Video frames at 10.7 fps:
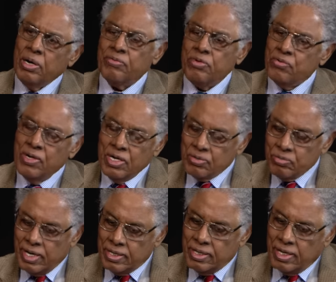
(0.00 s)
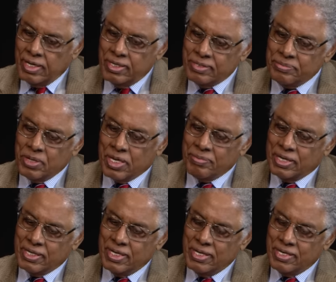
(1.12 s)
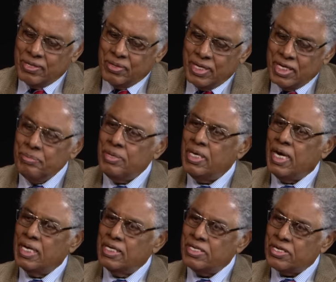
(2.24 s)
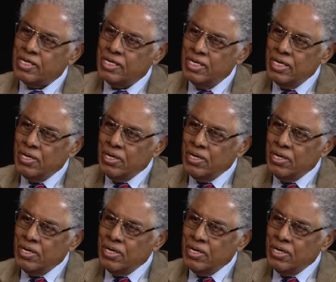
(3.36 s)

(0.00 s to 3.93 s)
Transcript: I don't know if you read uh, the book about the uh, hillbilly elegy. Oh